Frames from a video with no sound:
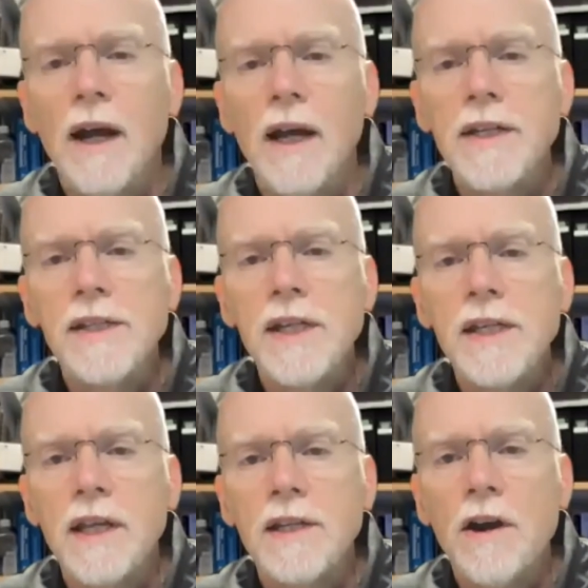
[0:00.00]

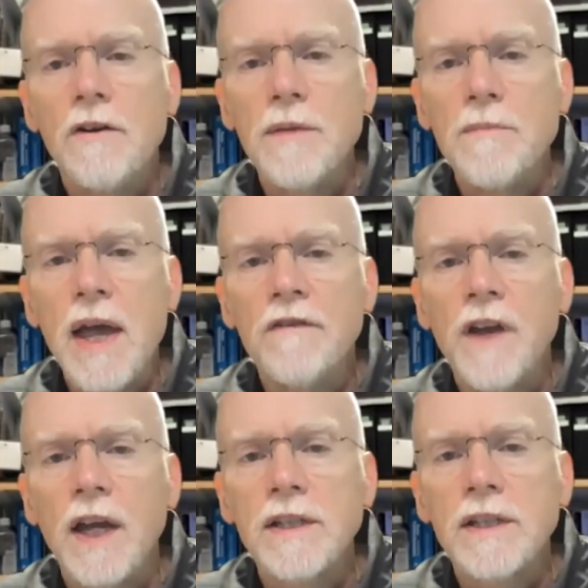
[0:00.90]
disease that's already
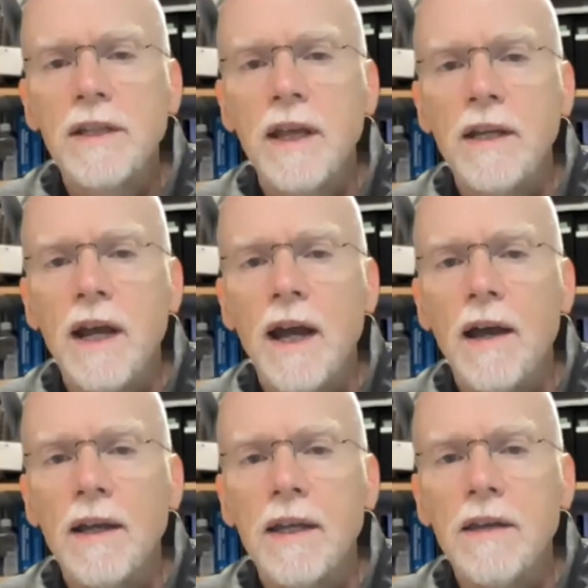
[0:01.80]
manifest, that
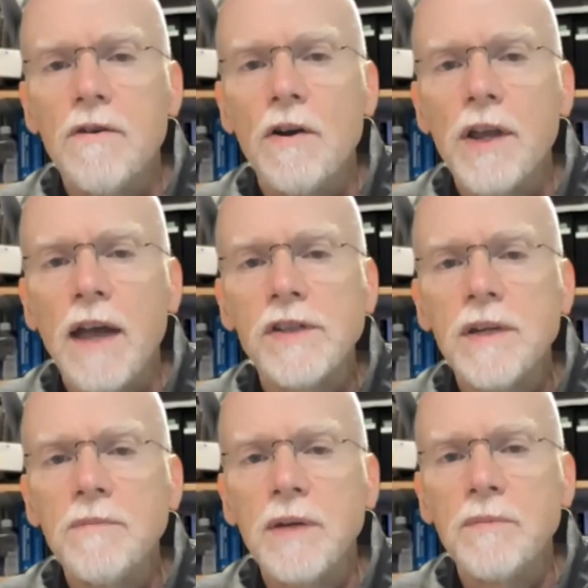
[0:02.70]
you already have
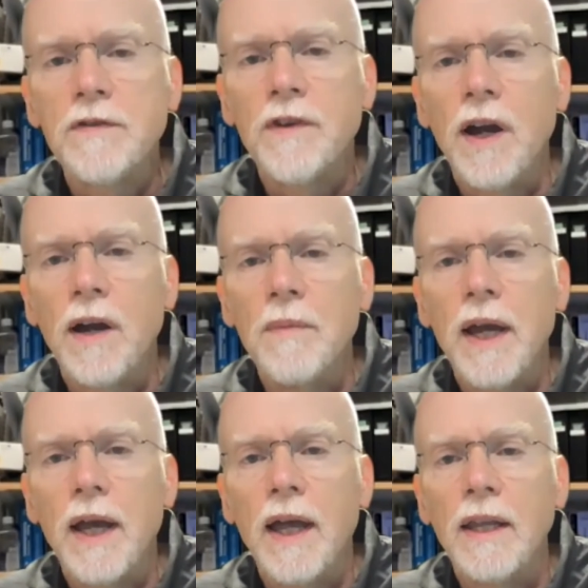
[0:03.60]
symptoms from
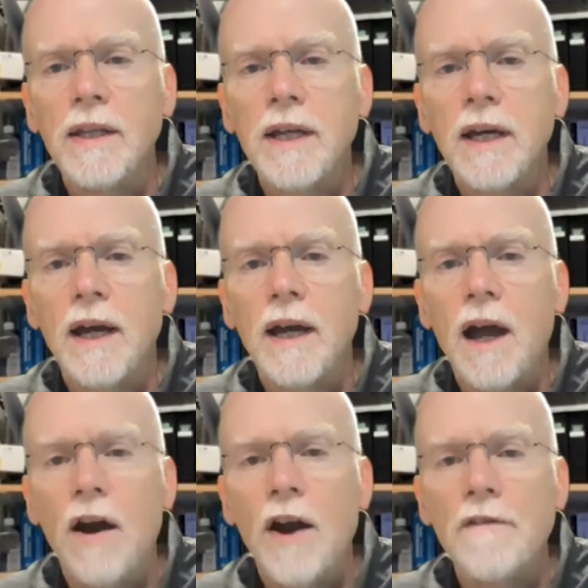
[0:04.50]
and
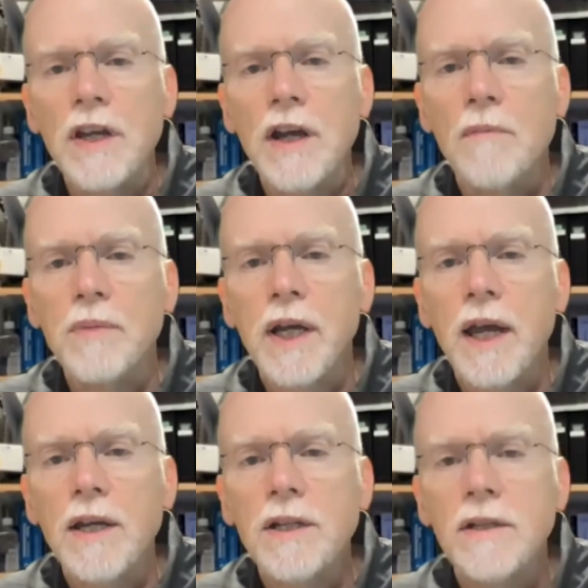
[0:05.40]
are having
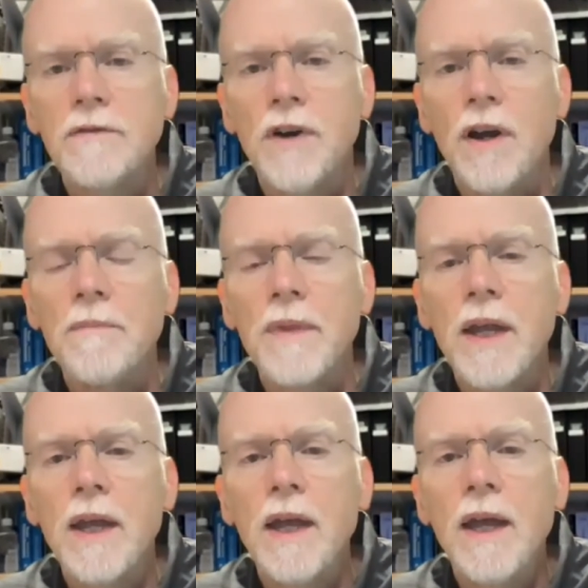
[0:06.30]
complications from.
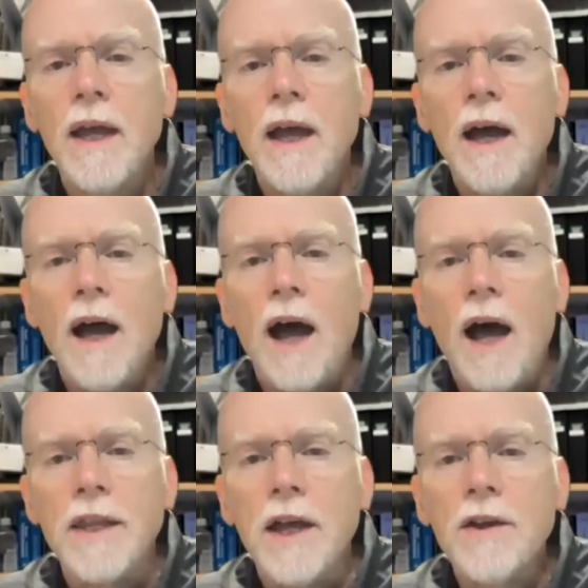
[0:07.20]

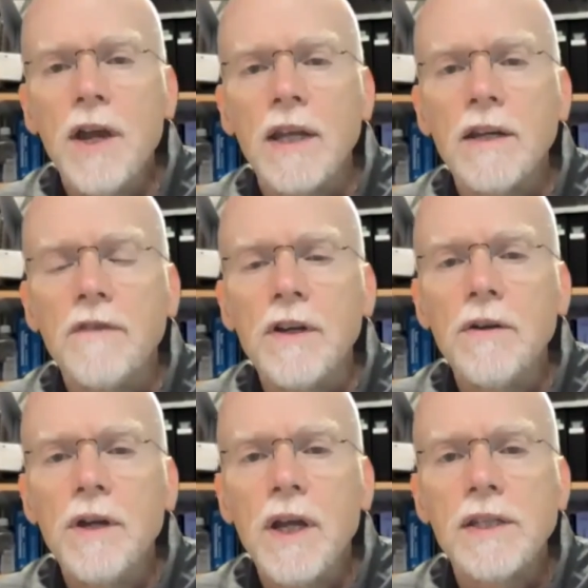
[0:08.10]
On the other hand, if you're
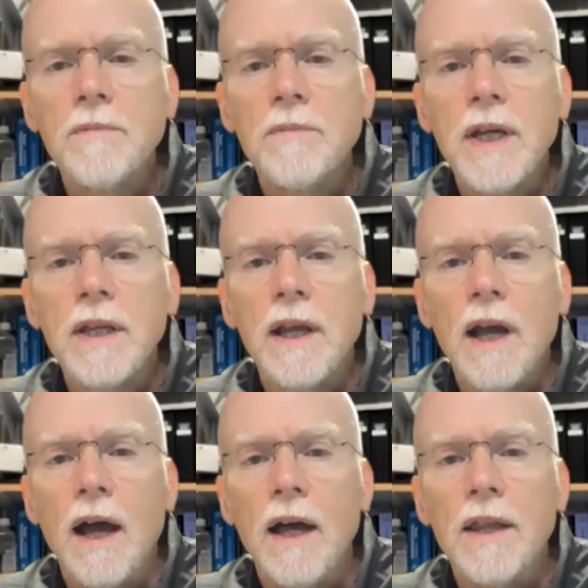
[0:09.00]
looking at something
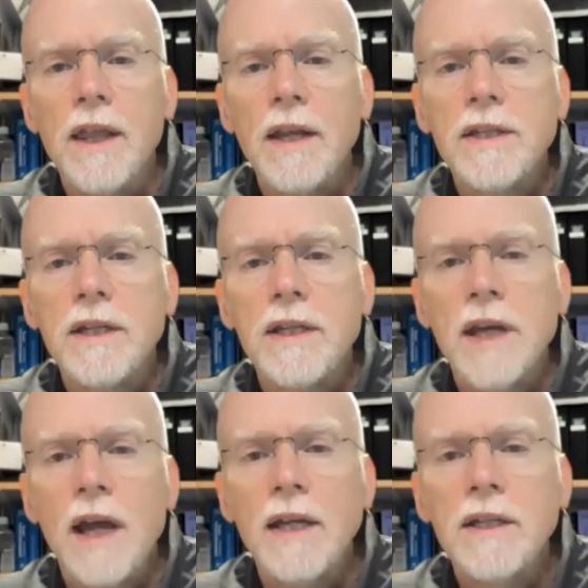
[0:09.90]
that's
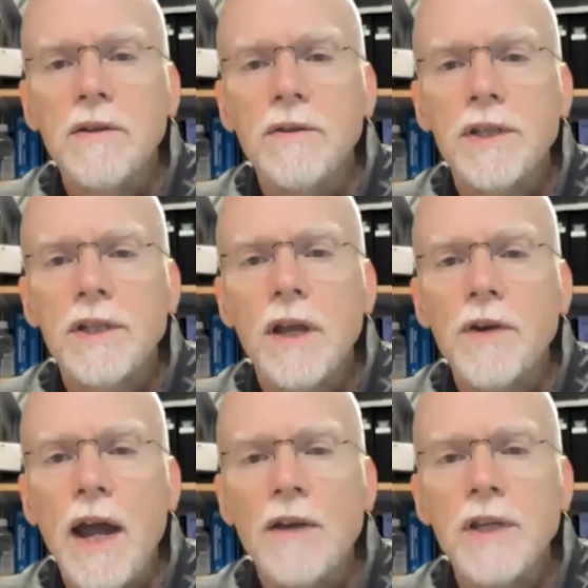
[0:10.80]
designed to slow
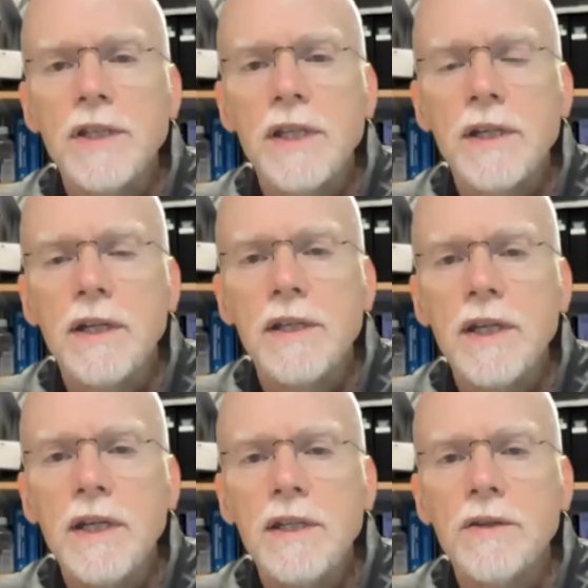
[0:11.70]
down the
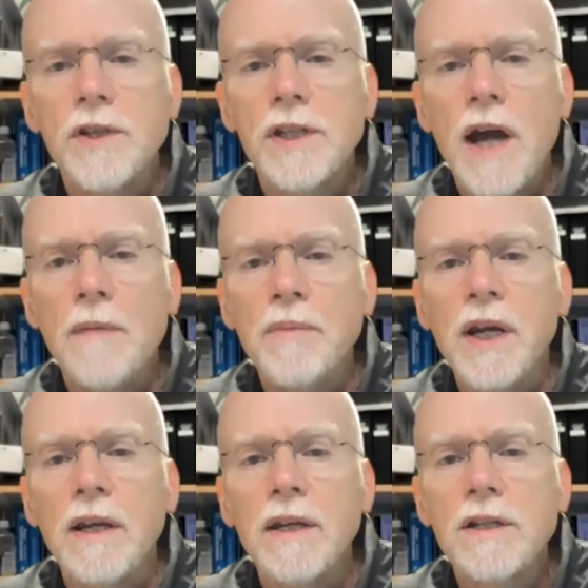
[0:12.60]
disease or stop it
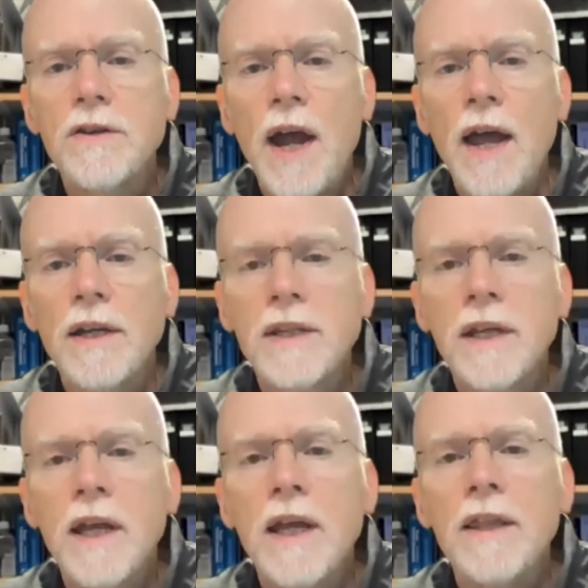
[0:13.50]
in its tracks,
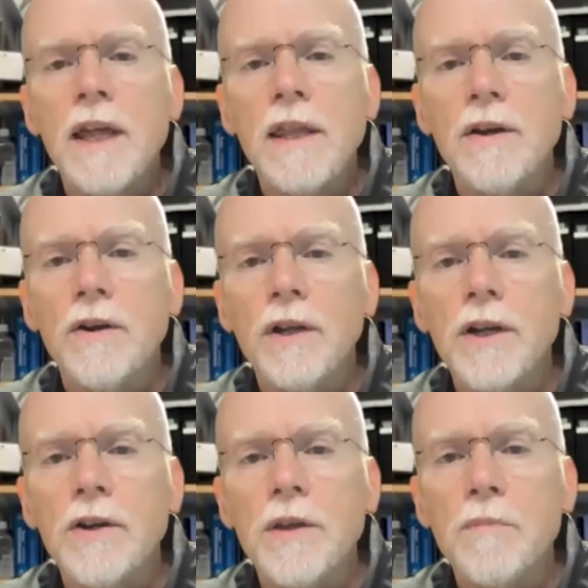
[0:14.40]
then the
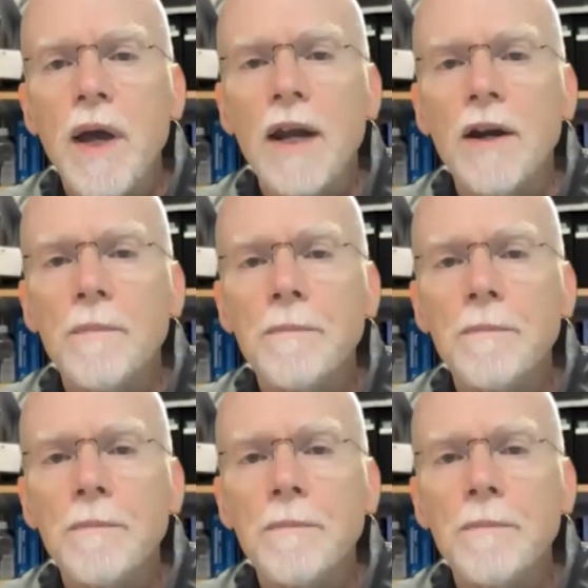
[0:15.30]
earlier the better.